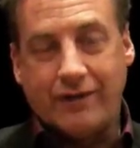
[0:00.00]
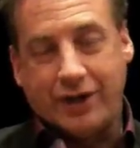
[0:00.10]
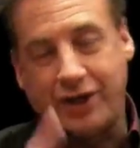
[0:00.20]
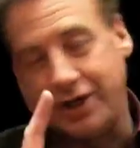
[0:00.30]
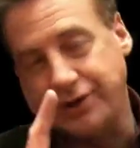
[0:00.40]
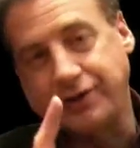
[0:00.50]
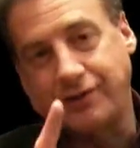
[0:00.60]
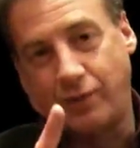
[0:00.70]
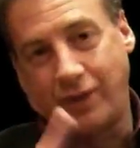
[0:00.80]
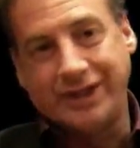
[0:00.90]
the cost of
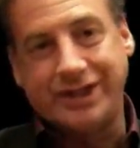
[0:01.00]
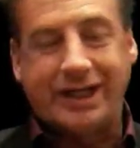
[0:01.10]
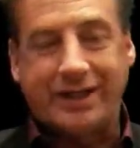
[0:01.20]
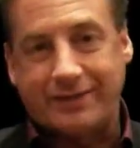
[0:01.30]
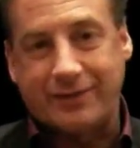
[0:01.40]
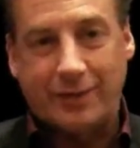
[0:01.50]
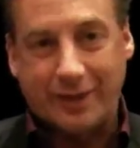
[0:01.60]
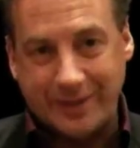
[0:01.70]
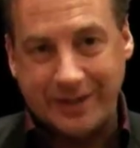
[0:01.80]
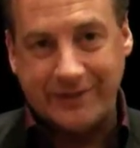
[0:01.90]
one ticket for one
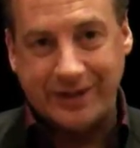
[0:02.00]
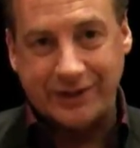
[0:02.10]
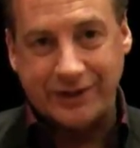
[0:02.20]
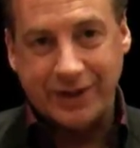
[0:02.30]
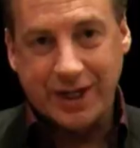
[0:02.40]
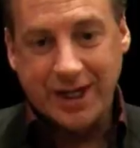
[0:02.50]
of my events.